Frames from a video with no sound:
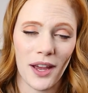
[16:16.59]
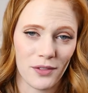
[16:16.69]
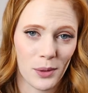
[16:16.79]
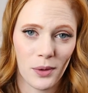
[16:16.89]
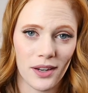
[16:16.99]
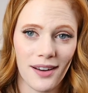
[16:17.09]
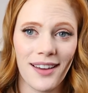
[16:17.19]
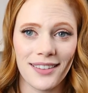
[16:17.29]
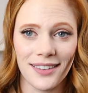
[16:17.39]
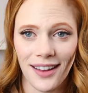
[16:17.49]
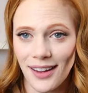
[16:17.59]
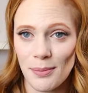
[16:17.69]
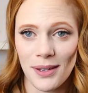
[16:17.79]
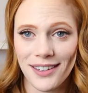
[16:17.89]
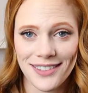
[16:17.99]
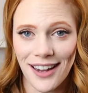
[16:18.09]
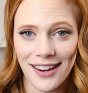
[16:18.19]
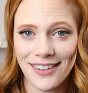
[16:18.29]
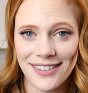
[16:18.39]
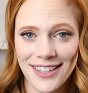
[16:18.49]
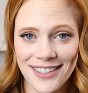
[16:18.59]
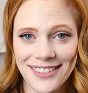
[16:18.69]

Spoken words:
everyone, like being tired.